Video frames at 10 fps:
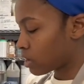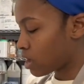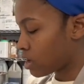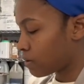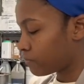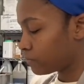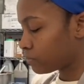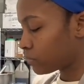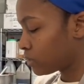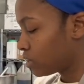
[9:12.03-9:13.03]
Um,
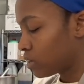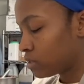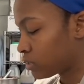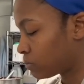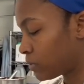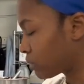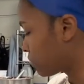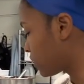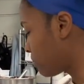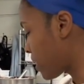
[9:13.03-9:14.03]
just
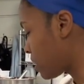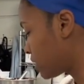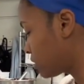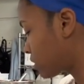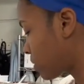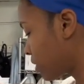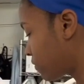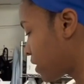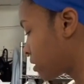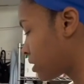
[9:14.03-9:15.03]
beautifully balanced, quite
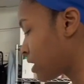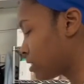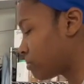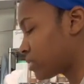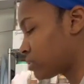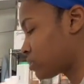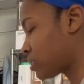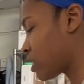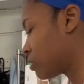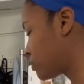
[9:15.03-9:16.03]
frankly, and the butter just
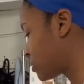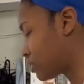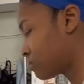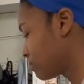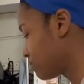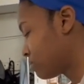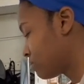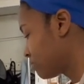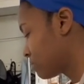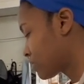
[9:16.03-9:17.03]
helps
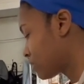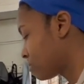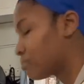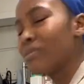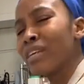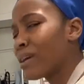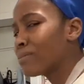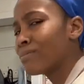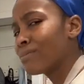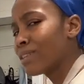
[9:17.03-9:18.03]
bring out
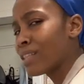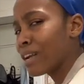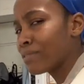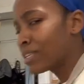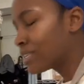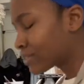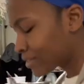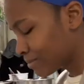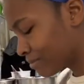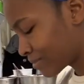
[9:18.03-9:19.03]
the
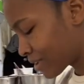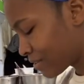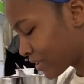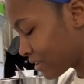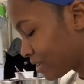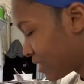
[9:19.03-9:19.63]
liveliness of it.